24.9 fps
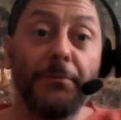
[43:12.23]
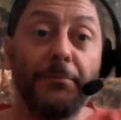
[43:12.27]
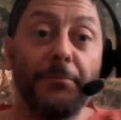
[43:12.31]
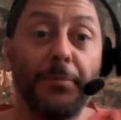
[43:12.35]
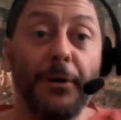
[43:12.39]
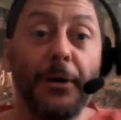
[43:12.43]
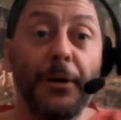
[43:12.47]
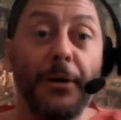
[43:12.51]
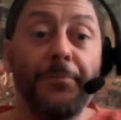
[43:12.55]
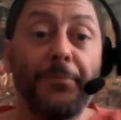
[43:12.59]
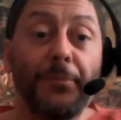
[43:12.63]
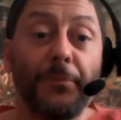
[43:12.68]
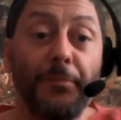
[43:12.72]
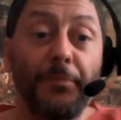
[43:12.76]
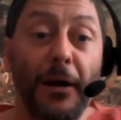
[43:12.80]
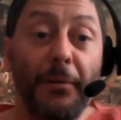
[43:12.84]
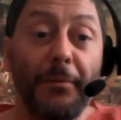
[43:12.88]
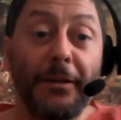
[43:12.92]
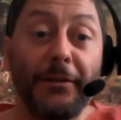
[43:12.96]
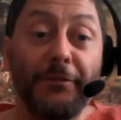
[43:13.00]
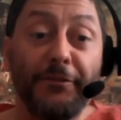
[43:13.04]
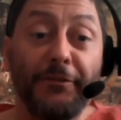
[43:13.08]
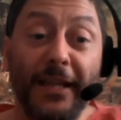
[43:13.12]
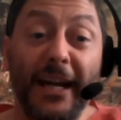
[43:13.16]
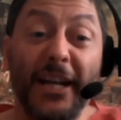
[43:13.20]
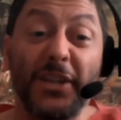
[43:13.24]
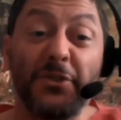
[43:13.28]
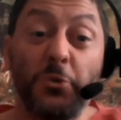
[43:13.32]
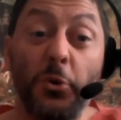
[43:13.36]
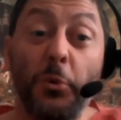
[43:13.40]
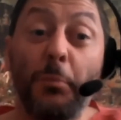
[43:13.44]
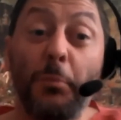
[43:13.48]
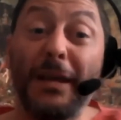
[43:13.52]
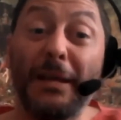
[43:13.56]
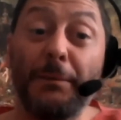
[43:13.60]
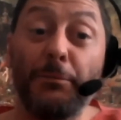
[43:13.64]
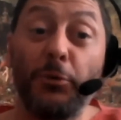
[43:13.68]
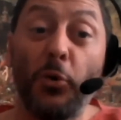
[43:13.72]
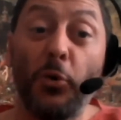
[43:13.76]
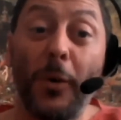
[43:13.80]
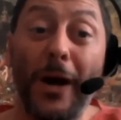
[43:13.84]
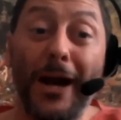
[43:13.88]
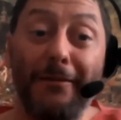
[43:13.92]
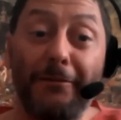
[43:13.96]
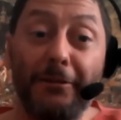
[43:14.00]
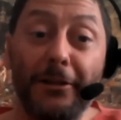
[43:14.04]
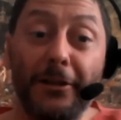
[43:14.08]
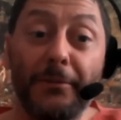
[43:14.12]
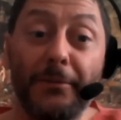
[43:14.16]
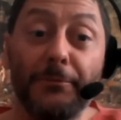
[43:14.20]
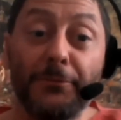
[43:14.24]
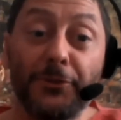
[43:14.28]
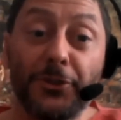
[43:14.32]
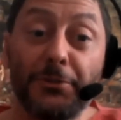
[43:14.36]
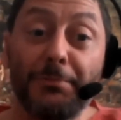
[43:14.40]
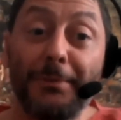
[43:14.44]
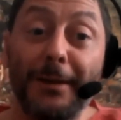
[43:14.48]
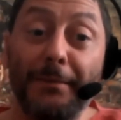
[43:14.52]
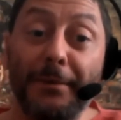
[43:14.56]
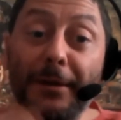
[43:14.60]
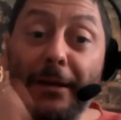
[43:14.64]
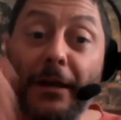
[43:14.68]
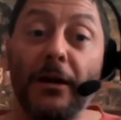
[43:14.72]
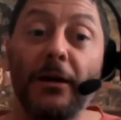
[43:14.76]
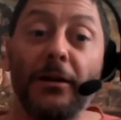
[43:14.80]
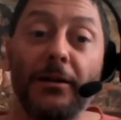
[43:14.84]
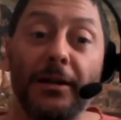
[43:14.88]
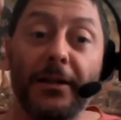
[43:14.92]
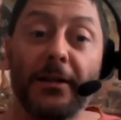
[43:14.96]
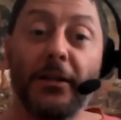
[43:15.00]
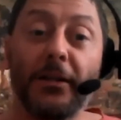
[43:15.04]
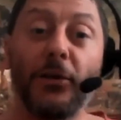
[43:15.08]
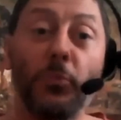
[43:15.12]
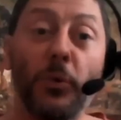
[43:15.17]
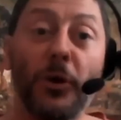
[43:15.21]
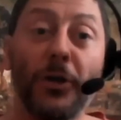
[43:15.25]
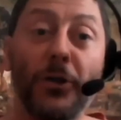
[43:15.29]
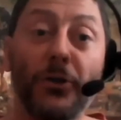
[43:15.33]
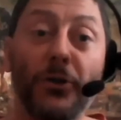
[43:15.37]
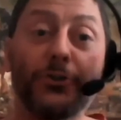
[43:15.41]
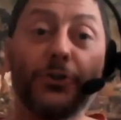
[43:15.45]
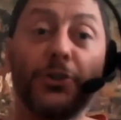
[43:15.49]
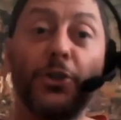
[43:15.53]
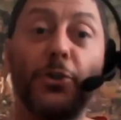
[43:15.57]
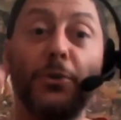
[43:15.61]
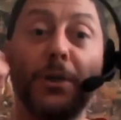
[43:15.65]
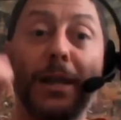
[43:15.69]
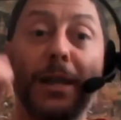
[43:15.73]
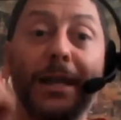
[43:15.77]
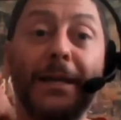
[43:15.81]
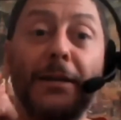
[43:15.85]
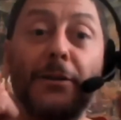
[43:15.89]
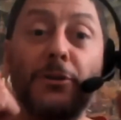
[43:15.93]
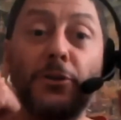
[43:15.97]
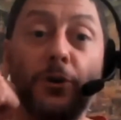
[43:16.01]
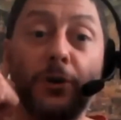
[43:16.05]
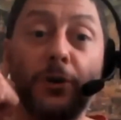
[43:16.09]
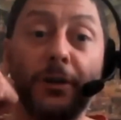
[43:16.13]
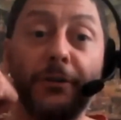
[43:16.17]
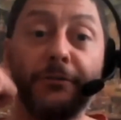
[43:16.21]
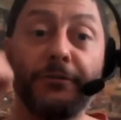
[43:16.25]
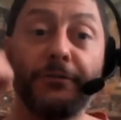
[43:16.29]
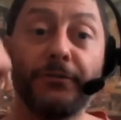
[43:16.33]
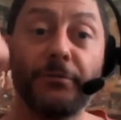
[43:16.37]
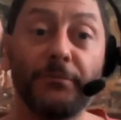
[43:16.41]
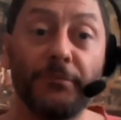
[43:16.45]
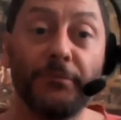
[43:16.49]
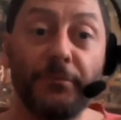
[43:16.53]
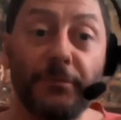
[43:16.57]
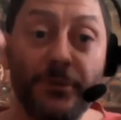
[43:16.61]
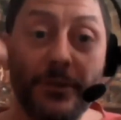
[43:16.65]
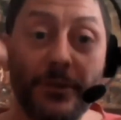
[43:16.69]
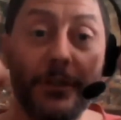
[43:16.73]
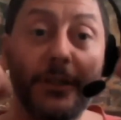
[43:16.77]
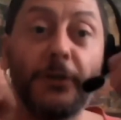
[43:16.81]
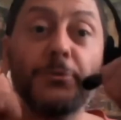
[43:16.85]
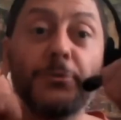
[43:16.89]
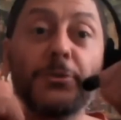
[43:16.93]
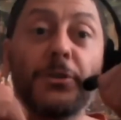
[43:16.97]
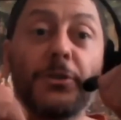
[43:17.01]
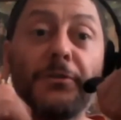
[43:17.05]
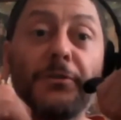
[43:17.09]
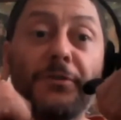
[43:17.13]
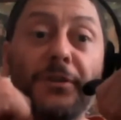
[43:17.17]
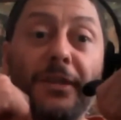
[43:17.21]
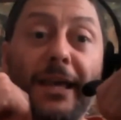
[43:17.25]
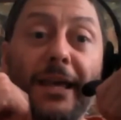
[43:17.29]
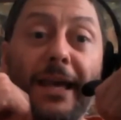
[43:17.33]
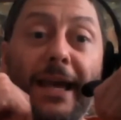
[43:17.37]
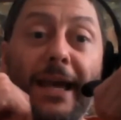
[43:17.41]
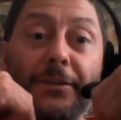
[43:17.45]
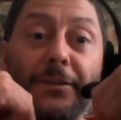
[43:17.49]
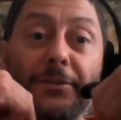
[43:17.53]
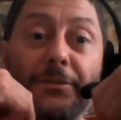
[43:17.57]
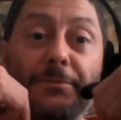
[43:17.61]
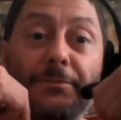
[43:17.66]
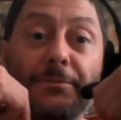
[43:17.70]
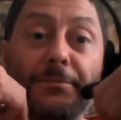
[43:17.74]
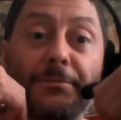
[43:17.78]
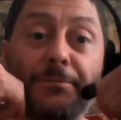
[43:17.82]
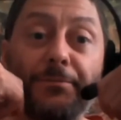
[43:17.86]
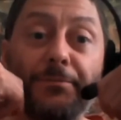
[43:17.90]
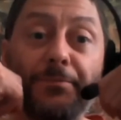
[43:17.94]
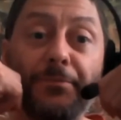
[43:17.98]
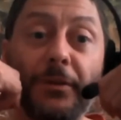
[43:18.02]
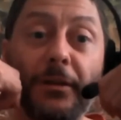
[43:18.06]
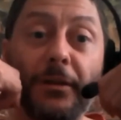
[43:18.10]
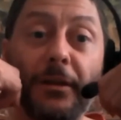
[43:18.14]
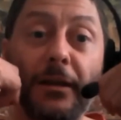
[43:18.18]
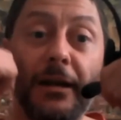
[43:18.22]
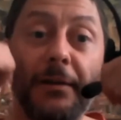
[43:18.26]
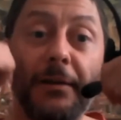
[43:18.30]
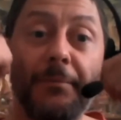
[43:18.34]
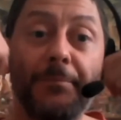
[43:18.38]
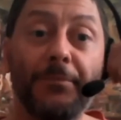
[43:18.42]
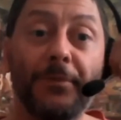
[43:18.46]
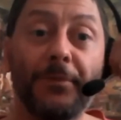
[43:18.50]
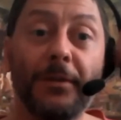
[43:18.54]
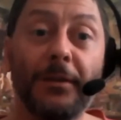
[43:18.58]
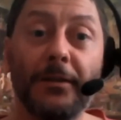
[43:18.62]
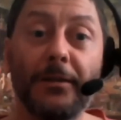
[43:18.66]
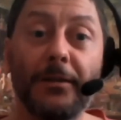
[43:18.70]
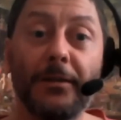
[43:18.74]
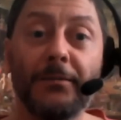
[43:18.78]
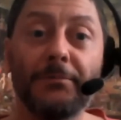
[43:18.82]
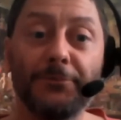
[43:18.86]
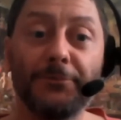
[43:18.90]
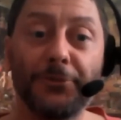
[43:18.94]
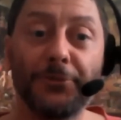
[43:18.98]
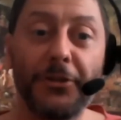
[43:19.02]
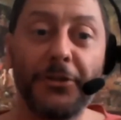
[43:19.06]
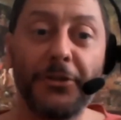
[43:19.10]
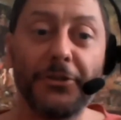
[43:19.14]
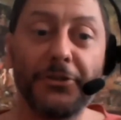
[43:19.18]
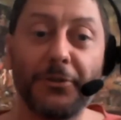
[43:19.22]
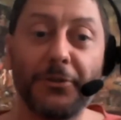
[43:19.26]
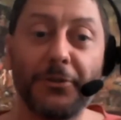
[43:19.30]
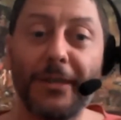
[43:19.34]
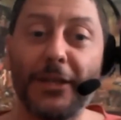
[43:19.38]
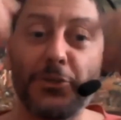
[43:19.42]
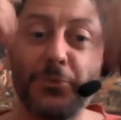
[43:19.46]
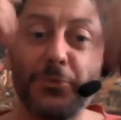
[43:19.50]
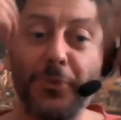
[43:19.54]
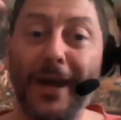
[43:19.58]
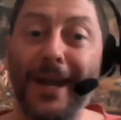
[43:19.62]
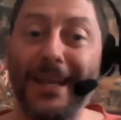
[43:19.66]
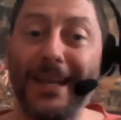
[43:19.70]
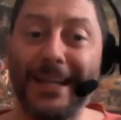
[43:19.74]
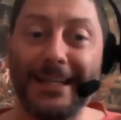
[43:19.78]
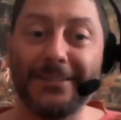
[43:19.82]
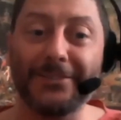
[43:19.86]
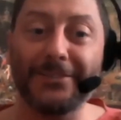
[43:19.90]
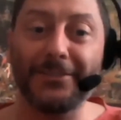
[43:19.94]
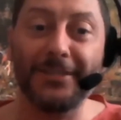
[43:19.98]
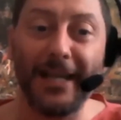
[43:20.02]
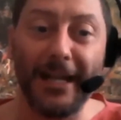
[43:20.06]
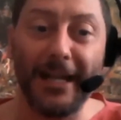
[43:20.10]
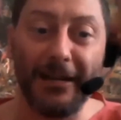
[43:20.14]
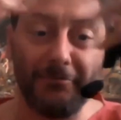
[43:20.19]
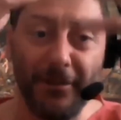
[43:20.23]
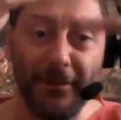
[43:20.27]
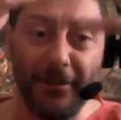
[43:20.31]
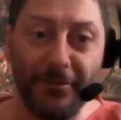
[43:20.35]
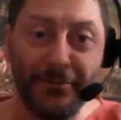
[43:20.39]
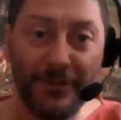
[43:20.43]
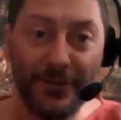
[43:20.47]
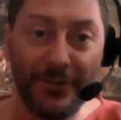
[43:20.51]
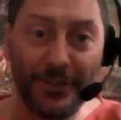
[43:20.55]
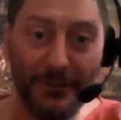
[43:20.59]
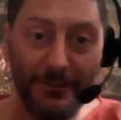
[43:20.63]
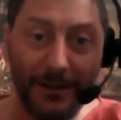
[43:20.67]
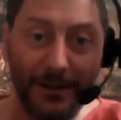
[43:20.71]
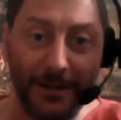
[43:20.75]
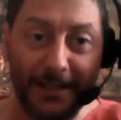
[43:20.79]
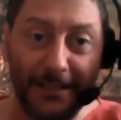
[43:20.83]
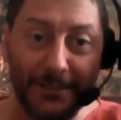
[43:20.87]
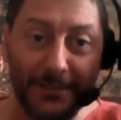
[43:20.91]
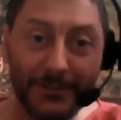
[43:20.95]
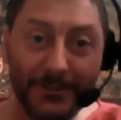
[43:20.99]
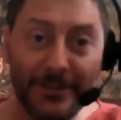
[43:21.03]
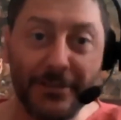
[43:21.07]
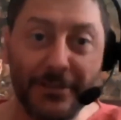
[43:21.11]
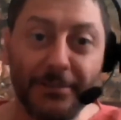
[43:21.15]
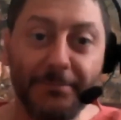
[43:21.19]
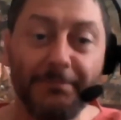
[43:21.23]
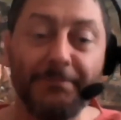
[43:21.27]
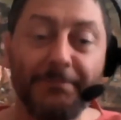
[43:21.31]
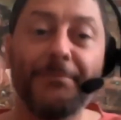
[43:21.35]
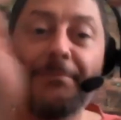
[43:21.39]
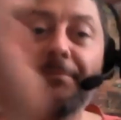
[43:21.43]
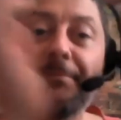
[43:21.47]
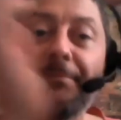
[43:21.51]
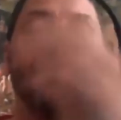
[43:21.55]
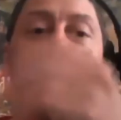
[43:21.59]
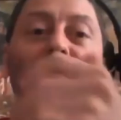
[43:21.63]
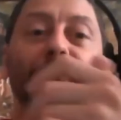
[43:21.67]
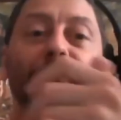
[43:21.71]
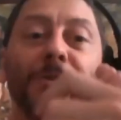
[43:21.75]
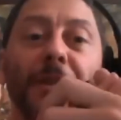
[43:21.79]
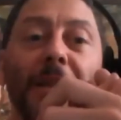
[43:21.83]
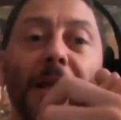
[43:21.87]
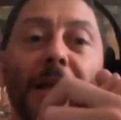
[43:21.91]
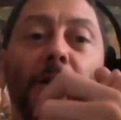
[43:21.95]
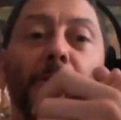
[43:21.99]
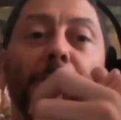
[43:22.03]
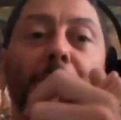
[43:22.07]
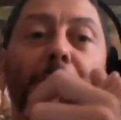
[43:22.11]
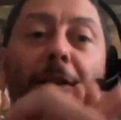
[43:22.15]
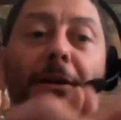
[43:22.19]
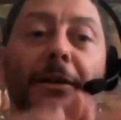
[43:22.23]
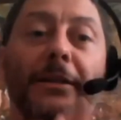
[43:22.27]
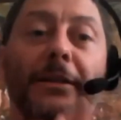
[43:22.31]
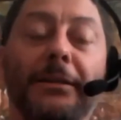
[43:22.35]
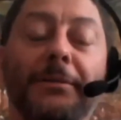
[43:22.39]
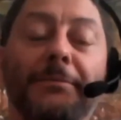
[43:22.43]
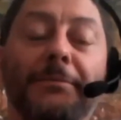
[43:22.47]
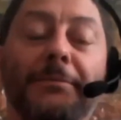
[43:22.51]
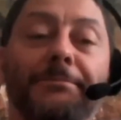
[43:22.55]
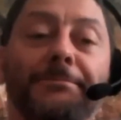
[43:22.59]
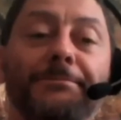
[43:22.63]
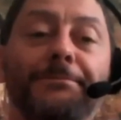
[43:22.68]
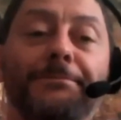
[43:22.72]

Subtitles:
But I mean, for the actual people wearing them, just maybe like a 1 or 2 layer coif that goes over their heads, so they're sweating into that rather than directly into the helmet liner.